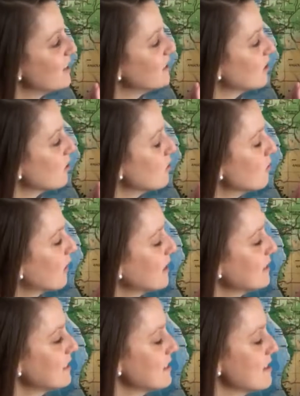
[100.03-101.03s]
So you
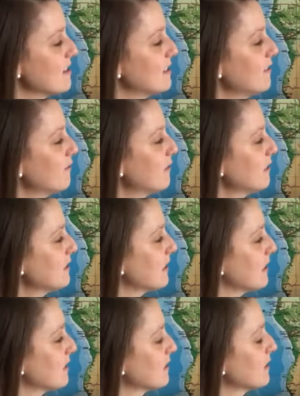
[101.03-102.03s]
can see the difference
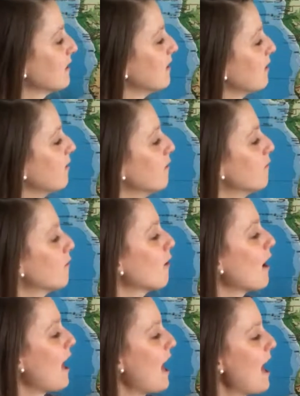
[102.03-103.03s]
is, for
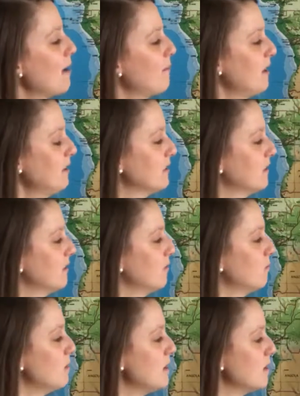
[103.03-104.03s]
a habit,
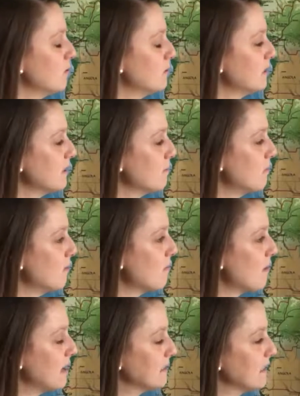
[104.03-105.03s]
we use simple
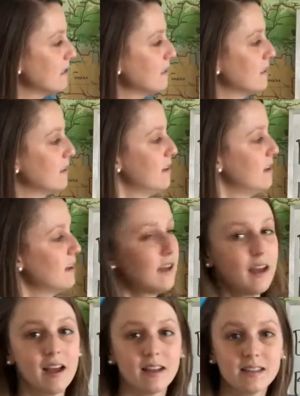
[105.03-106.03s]
present
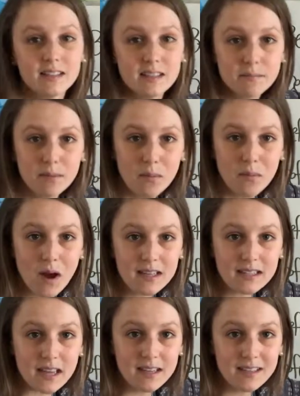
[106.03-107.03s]
and simple
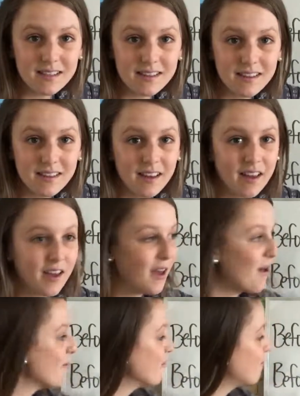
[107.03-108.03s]
present,
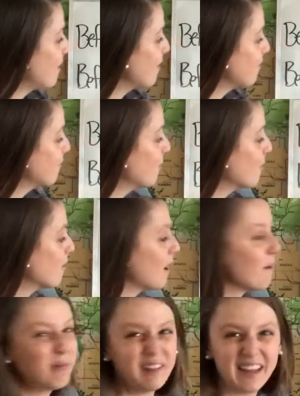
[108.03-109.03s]
but for
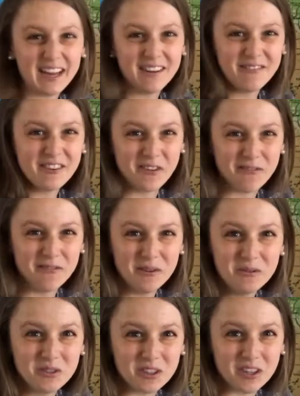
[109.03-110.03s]
a plan for the
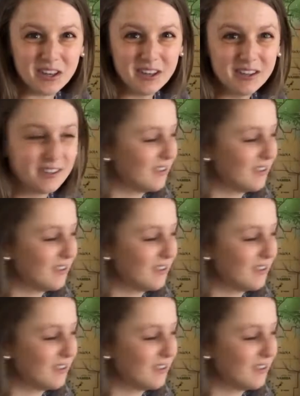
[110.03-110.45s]
future,